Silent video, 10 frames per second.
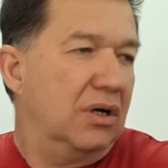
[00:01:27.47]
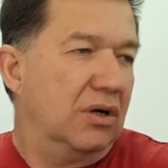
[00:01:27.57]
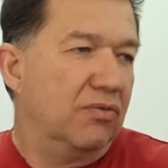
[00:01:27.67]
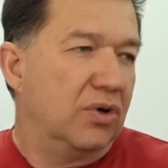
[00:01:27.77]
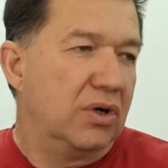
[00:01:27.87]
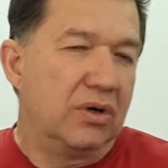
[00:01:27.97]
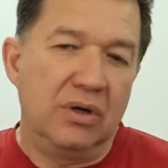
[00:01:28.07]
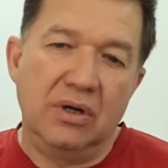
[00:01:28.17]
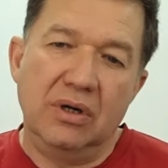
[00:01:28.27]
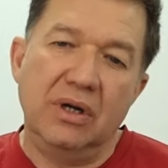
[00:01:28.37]

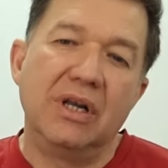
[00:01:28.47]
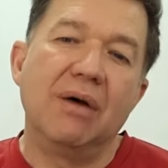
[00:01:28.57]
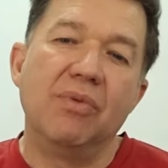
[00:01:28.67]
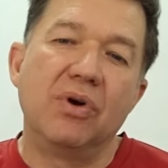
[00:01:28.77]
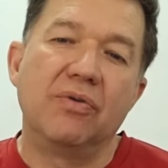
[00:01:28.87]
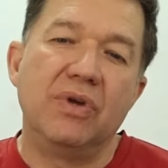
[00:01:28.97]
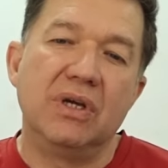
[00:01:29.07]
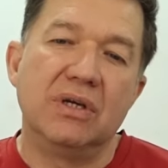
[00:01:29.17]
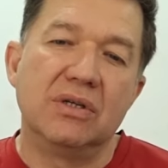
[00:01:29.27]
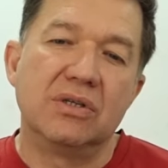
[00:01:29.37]
over a number of
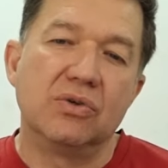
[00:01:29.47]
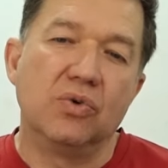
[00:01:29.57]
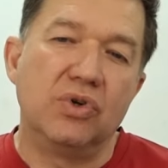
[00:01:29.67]
years